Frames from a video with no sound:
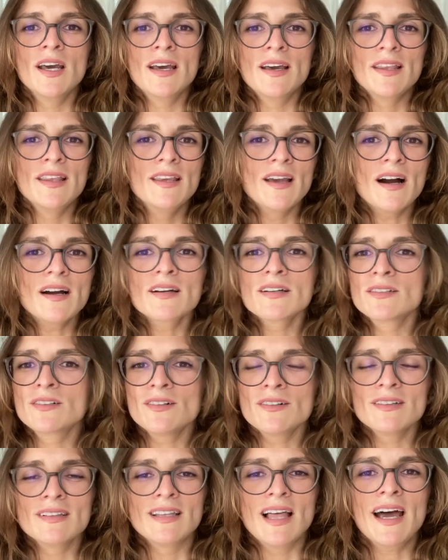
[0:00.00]
young
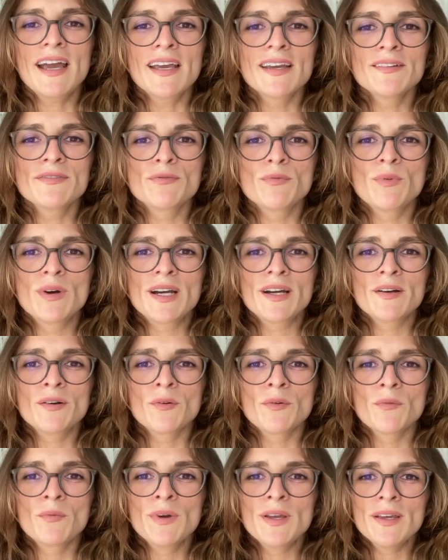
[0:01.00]
adult life, where
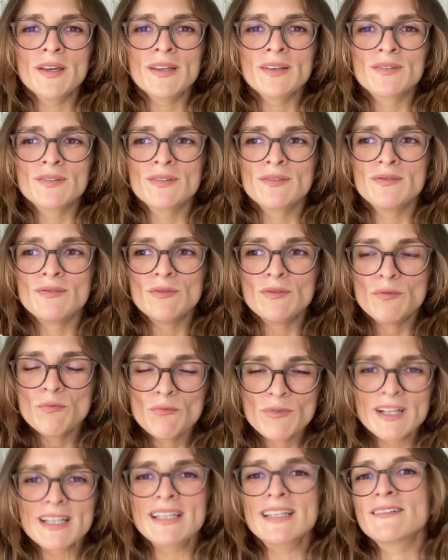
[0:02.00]
we
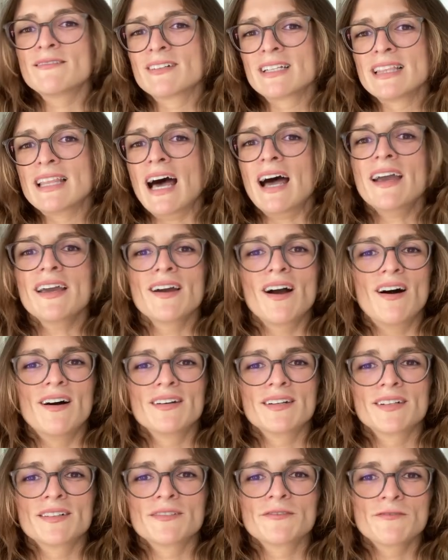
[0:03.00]
really rely
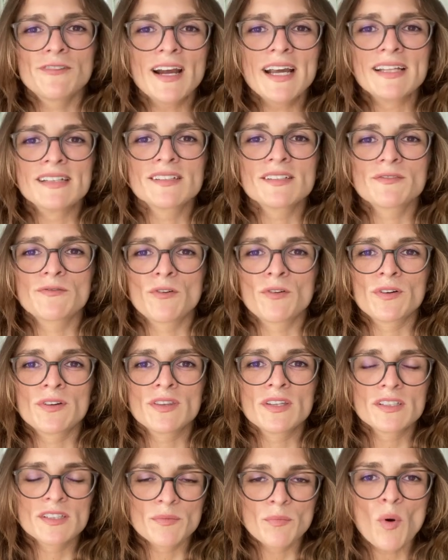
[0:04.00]
on our friends for
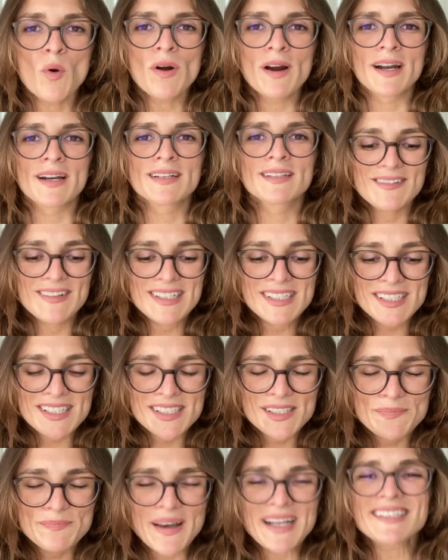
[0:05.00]
the support. It's
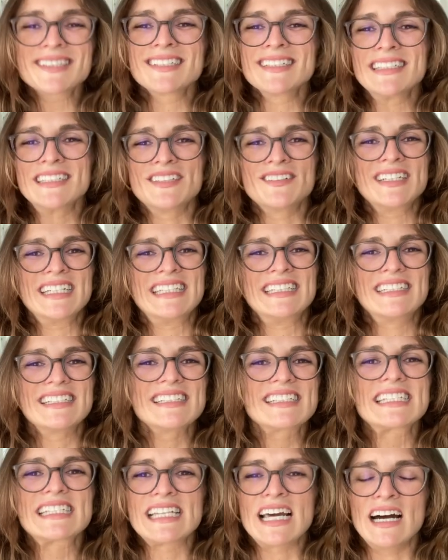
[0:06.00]
especially during
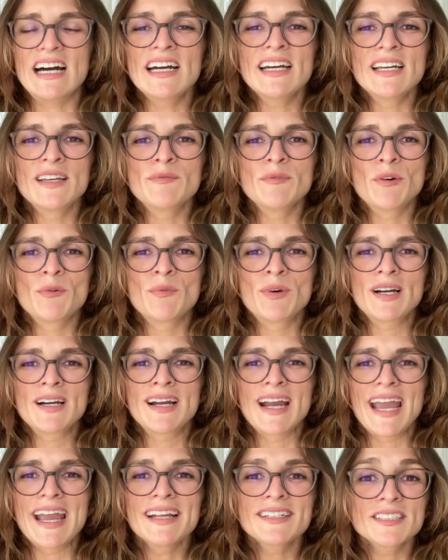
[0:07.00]
this time
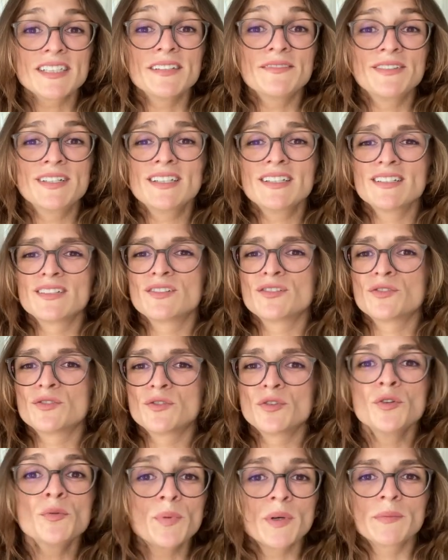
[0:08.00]
where H I V is
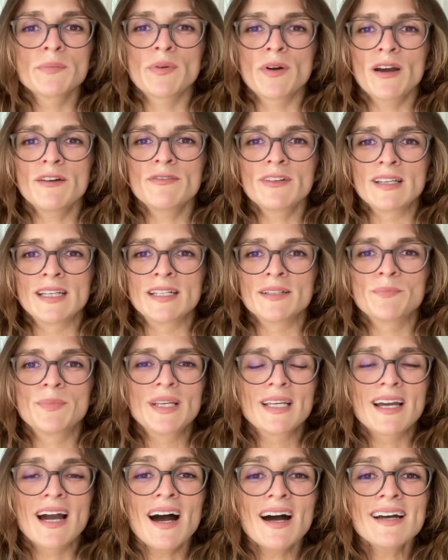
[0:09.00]
super prevalent,
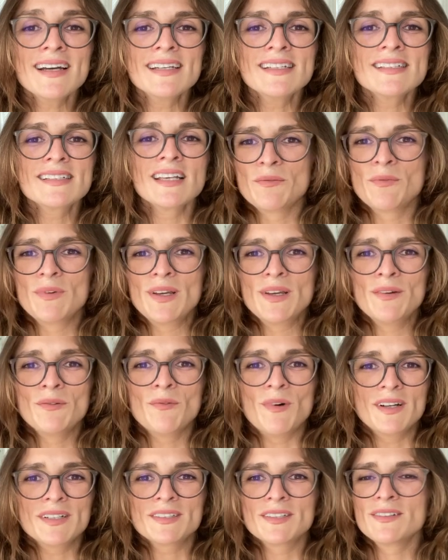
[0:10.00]
because we
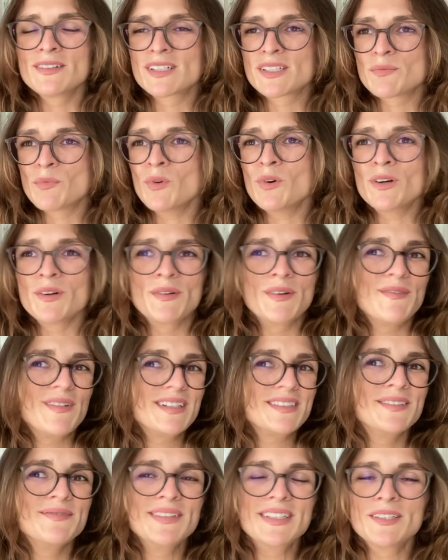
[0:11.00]
want to explore, we
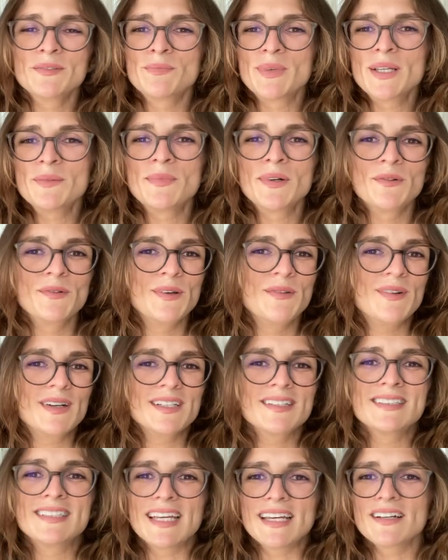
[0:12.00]
want to meet new people, we want
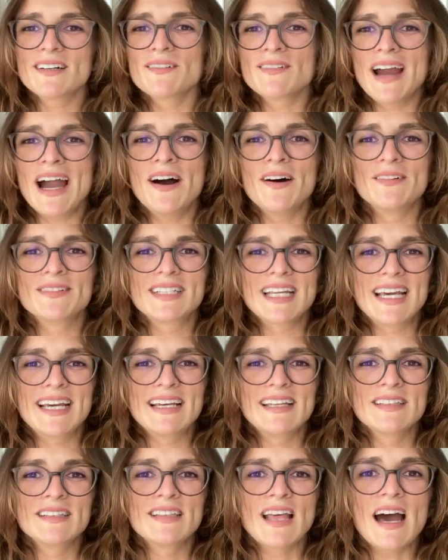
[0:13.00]
to date around,
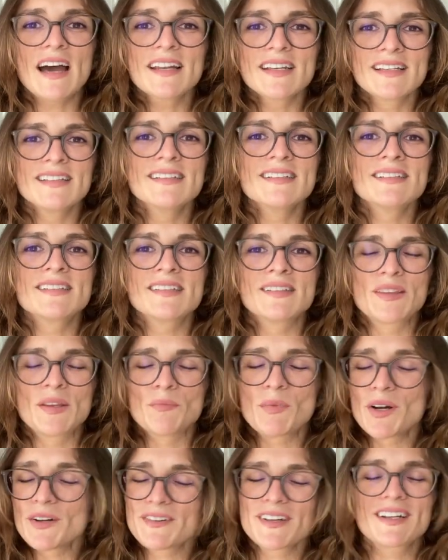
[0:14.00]
and that is the
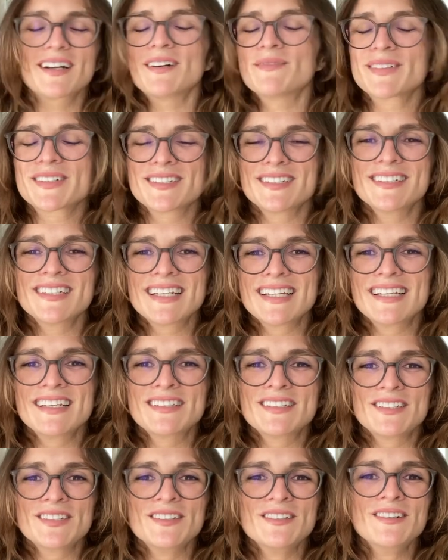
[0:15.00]
perfect opportunity
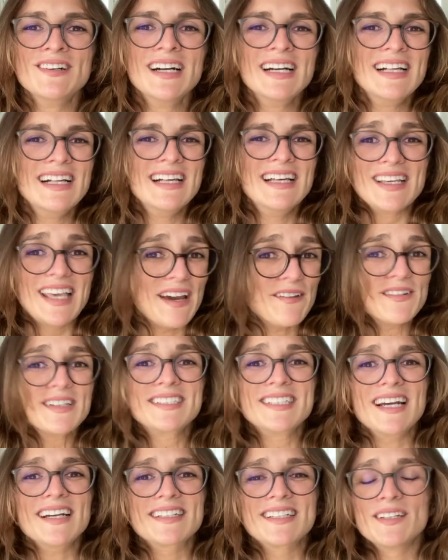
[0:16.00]
to get
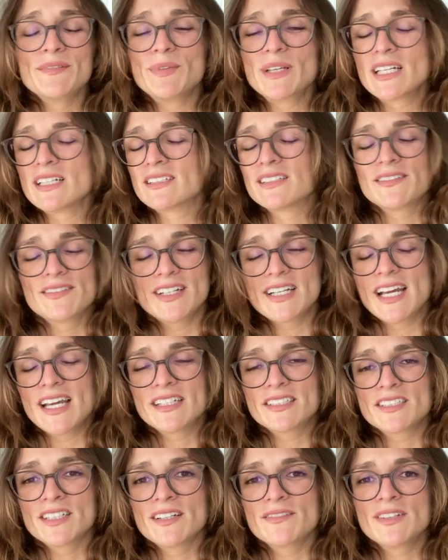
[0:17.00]
rejected because of your
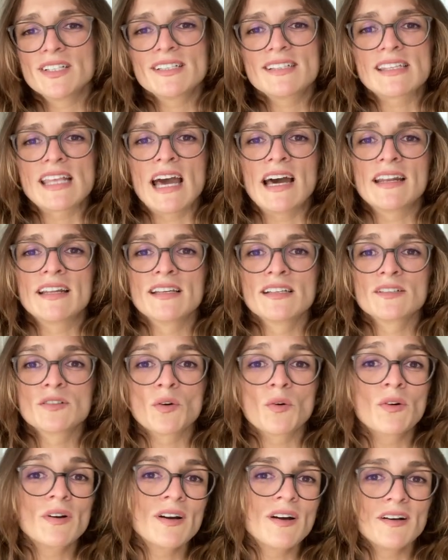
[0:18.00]
H I V status,
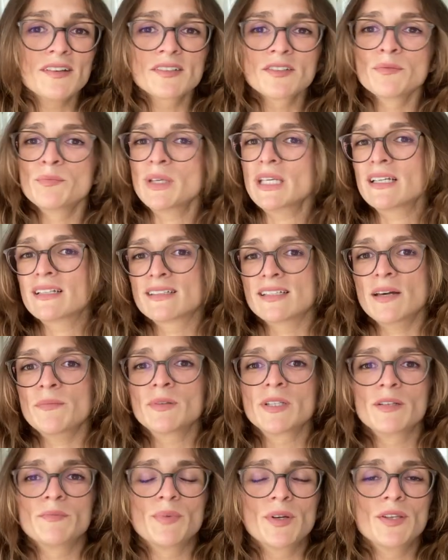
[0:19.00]
or also be
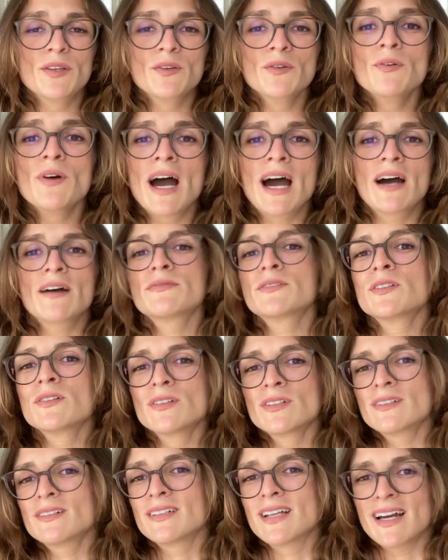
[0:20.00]
accepted, but you have to
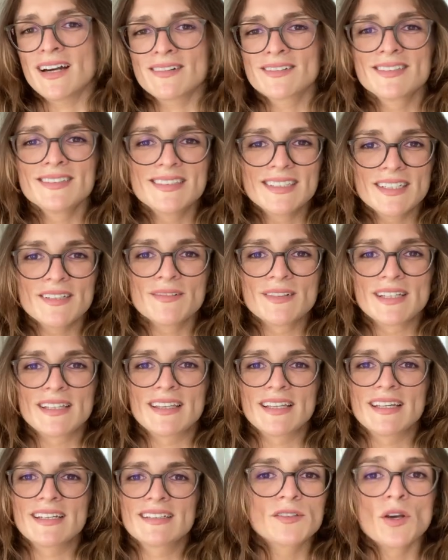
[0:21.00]
learn how to deal with
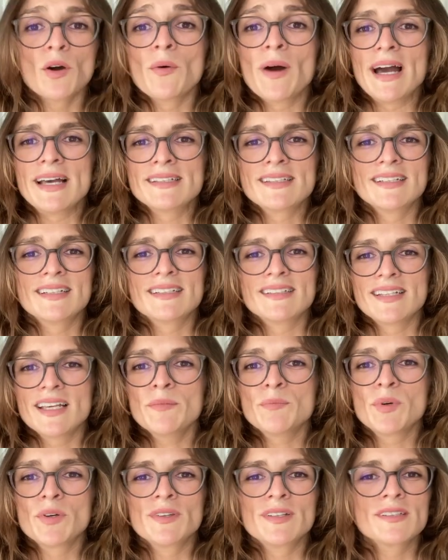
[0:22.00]
it. So as an
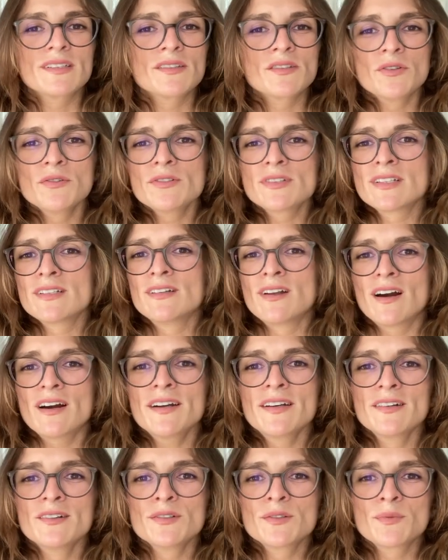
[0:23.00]
example, there's two
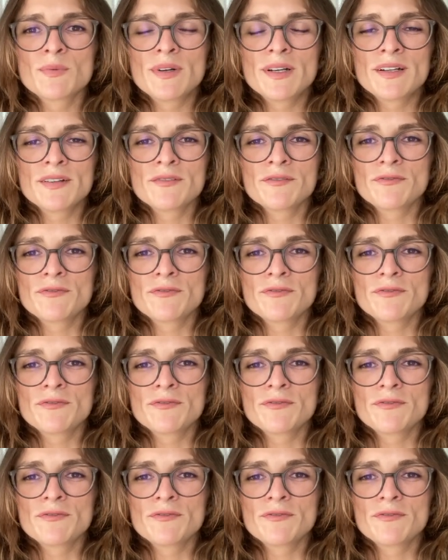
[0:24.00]
scenarios where